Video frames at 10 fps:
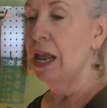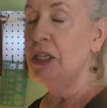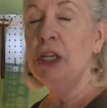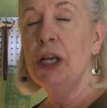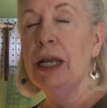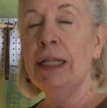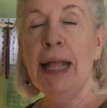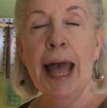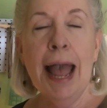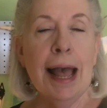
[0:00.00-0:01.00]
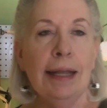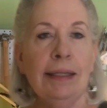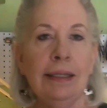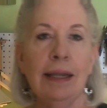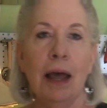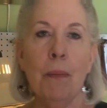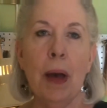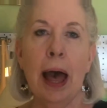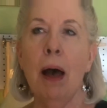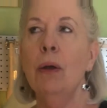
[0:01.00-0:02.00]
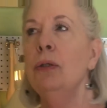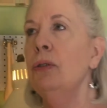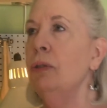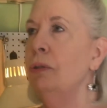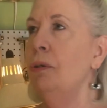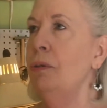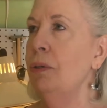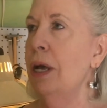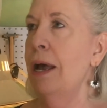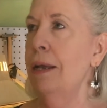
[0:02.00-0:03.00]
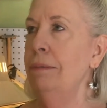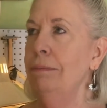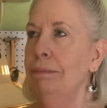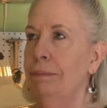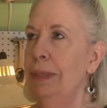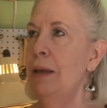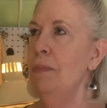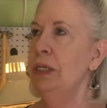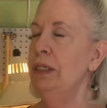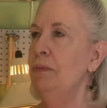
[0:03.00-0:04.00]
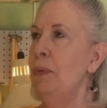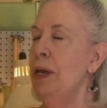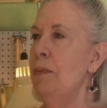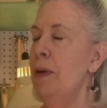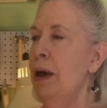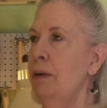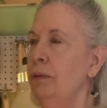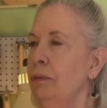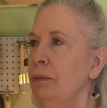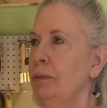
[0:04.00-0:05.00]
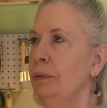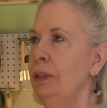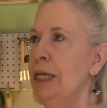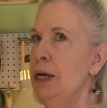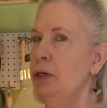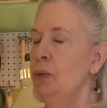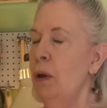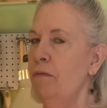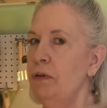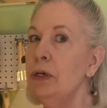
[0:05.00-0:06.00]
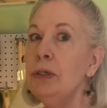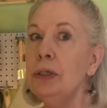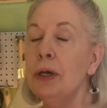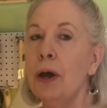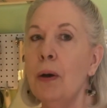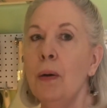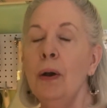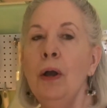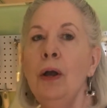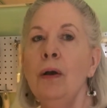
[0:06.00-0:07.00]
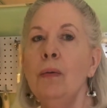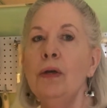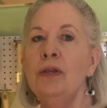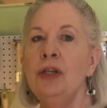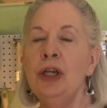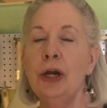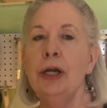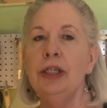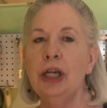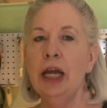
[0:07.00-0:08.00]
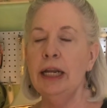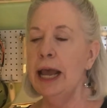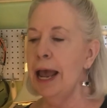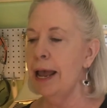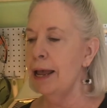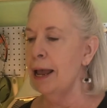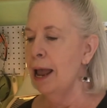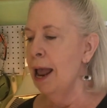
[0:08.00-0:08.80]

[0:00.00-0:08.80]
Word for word: I took a class about, oh God, that must have been about 10 or 12 years ago with Sherry Jade